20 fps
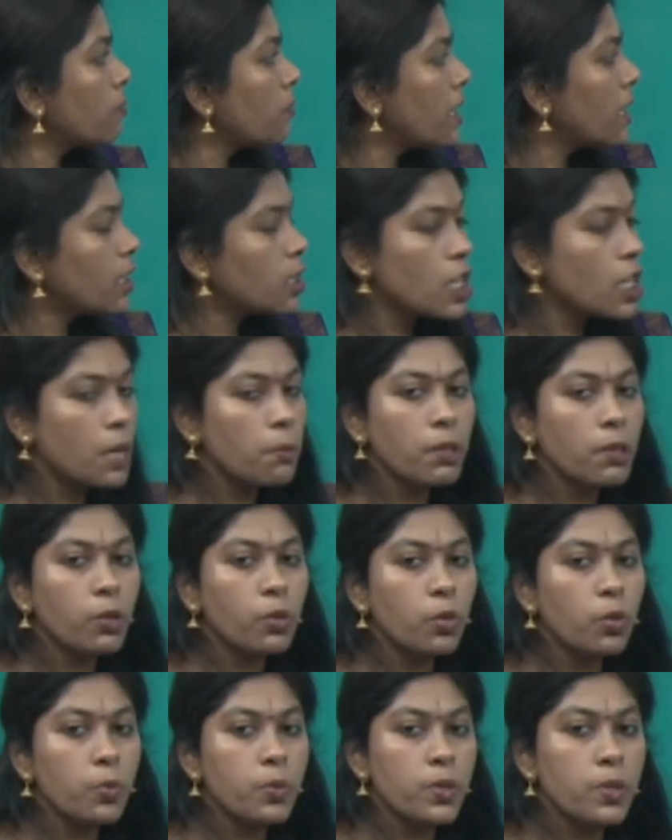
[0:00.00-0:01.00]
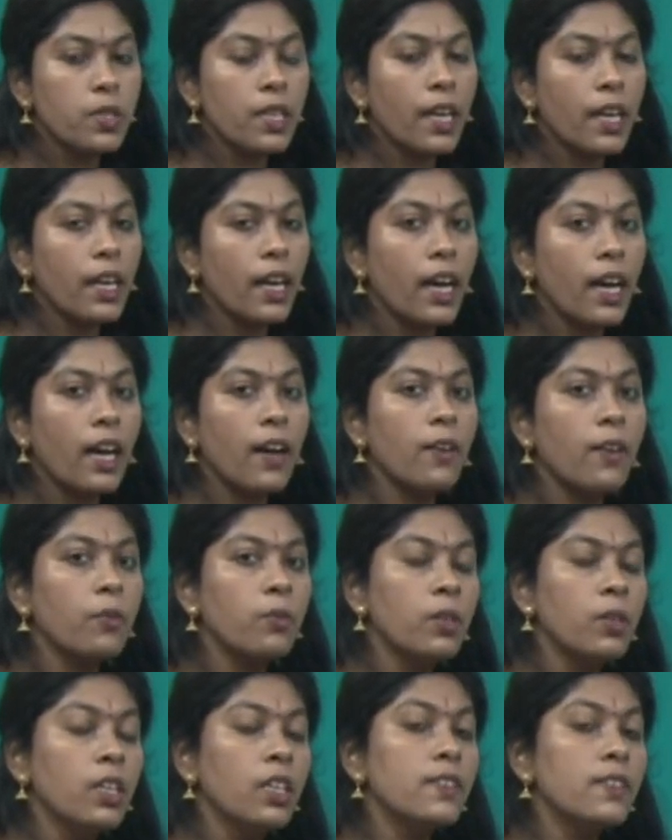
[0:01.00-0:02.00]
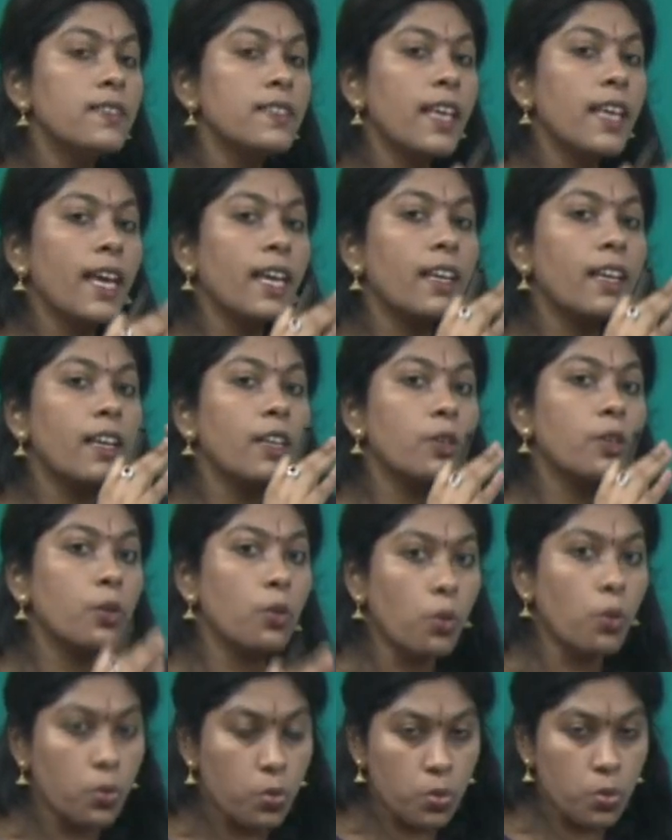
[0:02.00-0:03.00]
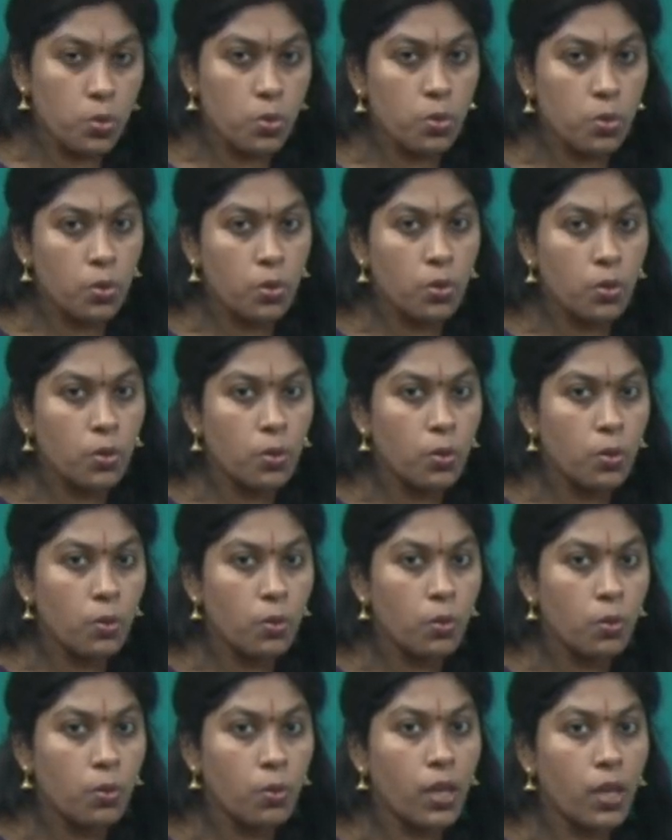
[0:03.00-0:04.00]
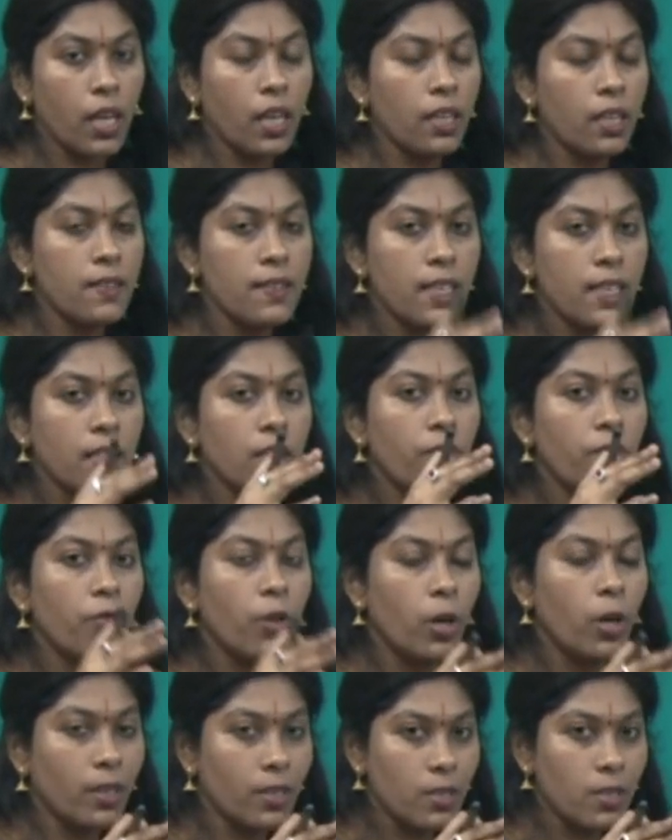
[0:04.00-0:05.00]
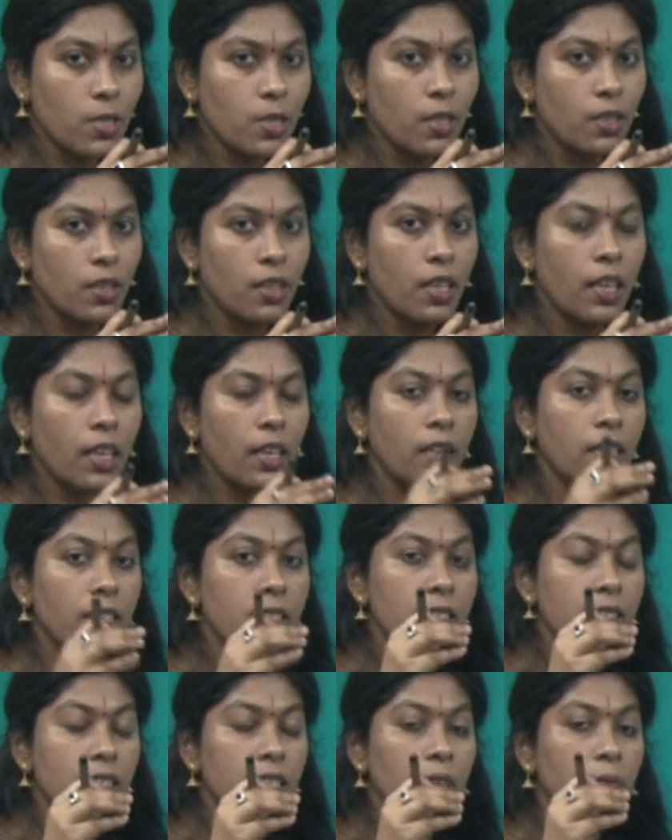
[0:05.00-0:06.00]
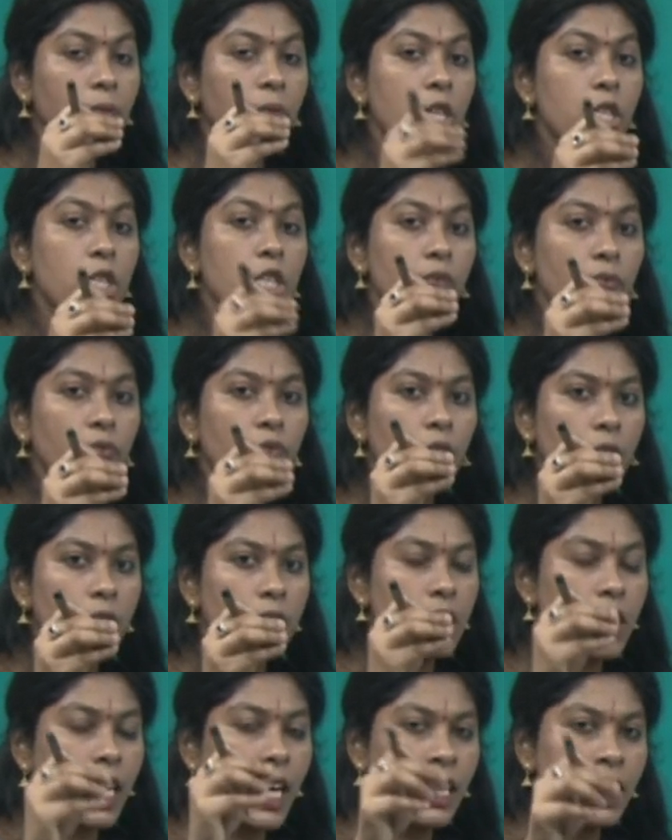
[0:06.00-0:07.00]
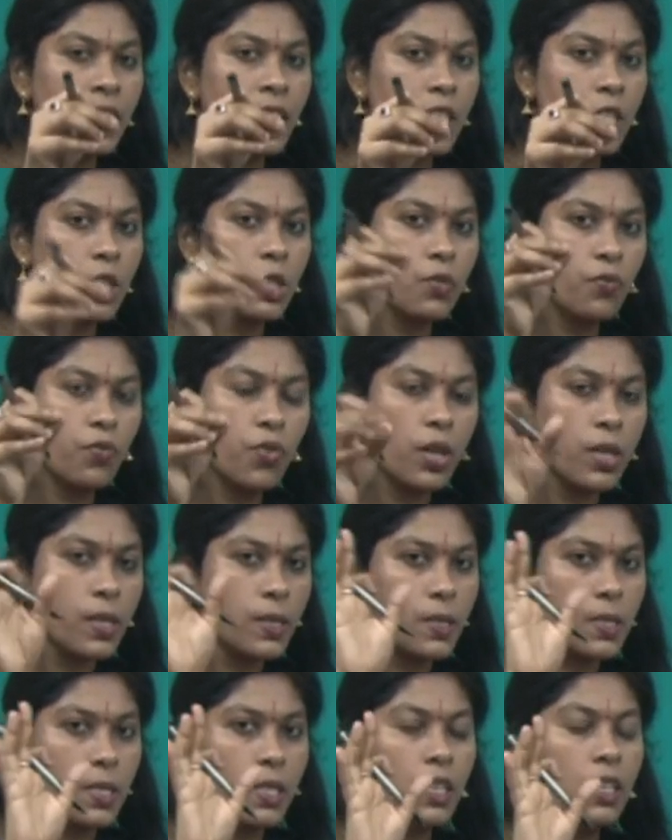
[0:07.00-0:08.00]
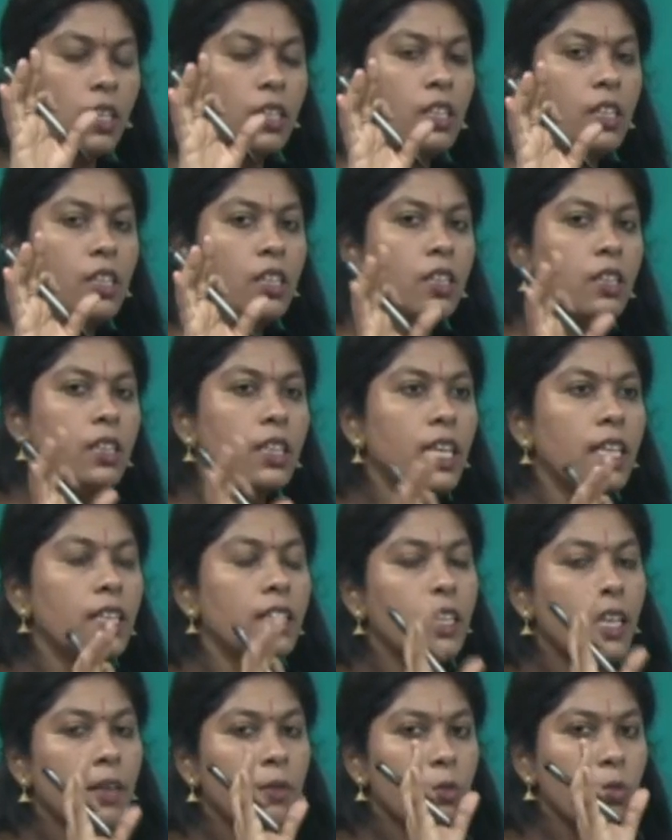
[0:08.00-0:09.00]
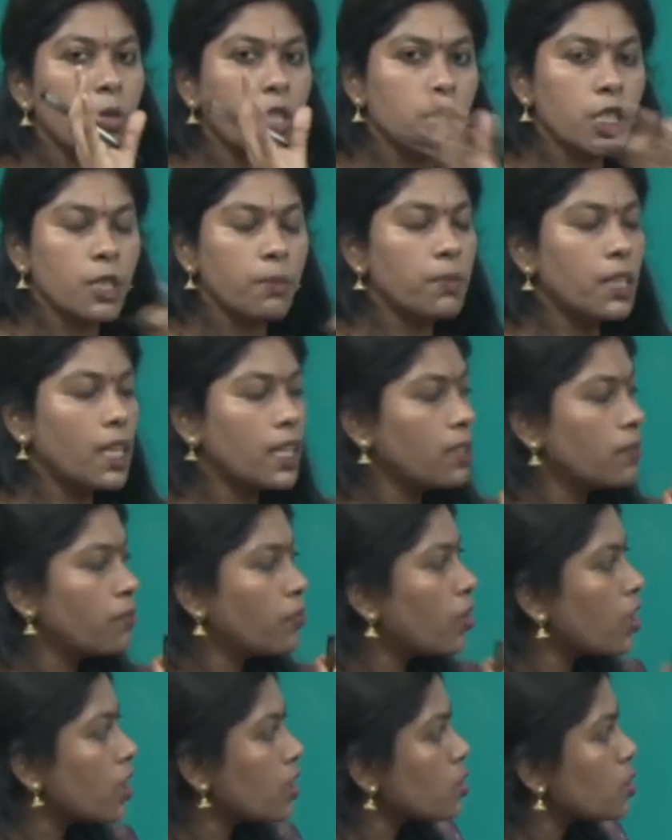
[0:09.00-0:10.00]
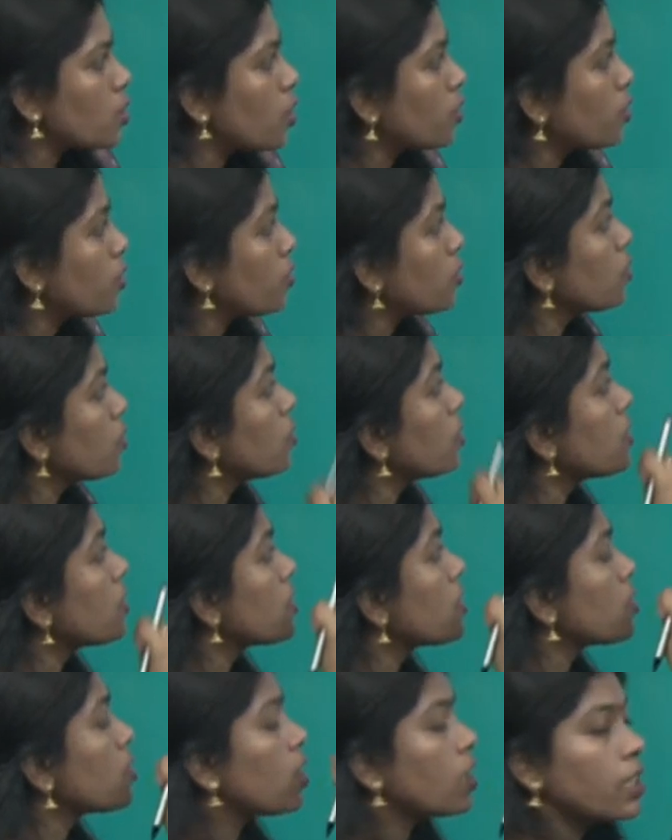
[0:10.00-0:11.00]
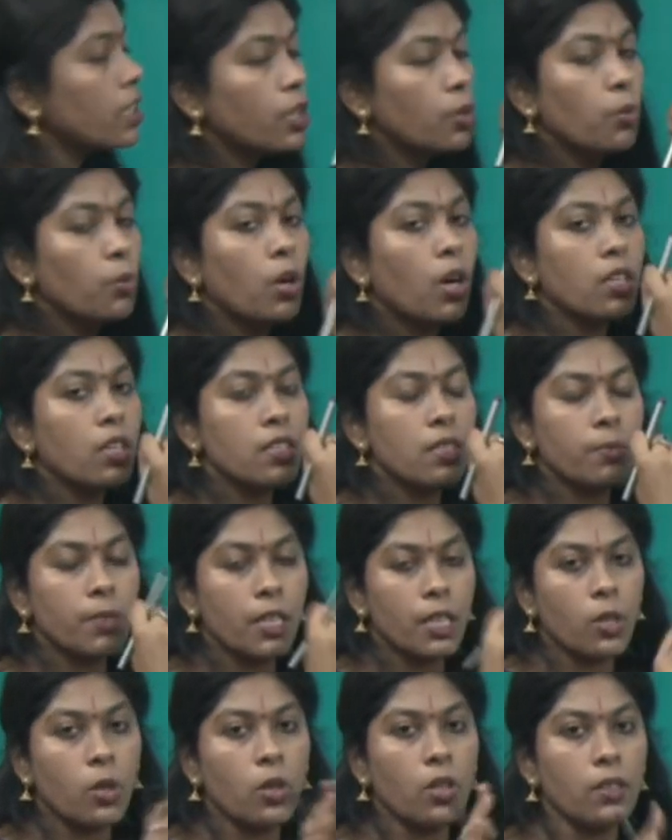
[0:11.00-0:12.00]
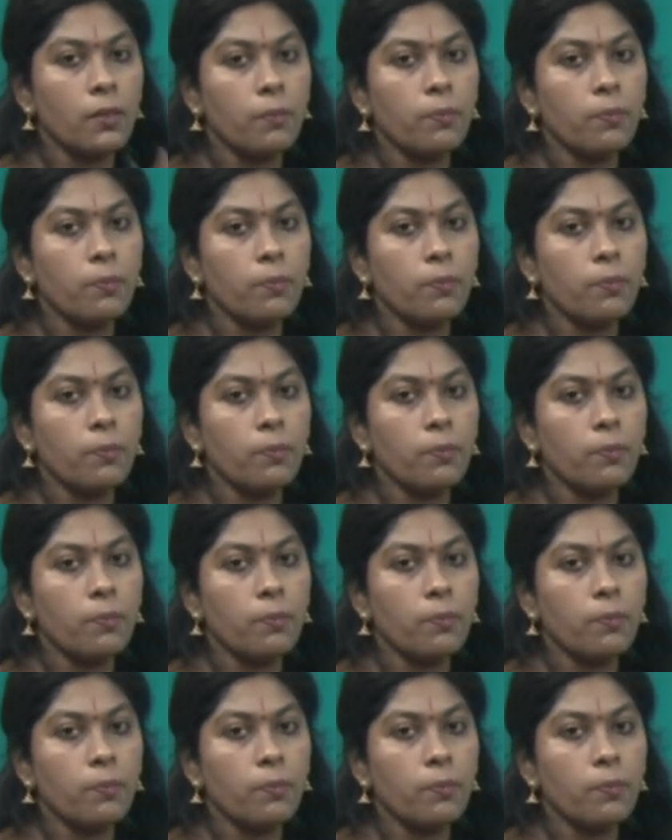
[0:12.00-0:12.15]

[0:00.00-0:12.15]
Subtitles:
many tribal groups, they have sacred groves, okay, inside the forest. It is a virgin forest, untouched forest, then they will worship that forest also. So, this is not a new concept at all.